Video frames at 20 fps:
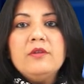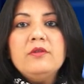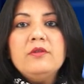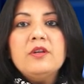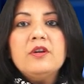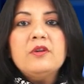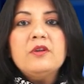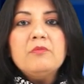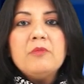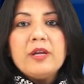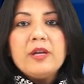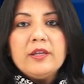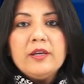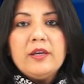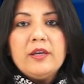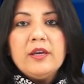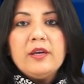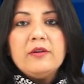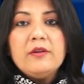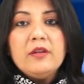near
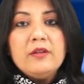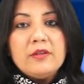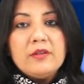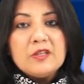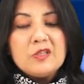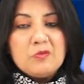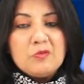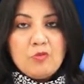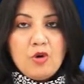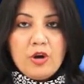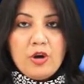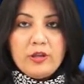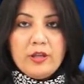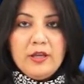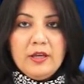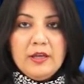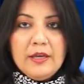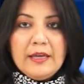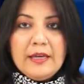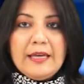Madikeri this
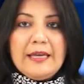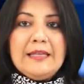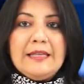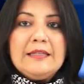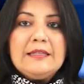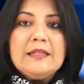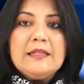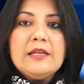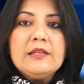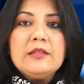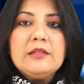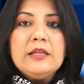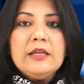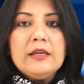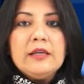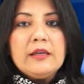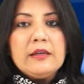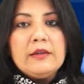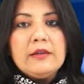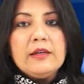morning,
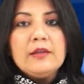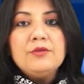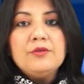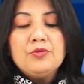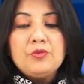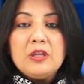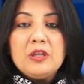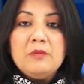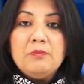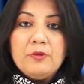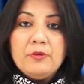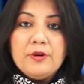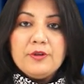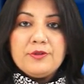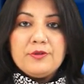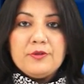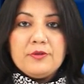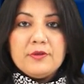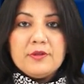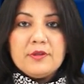instantly killing 3
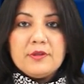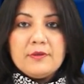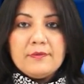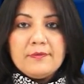persons.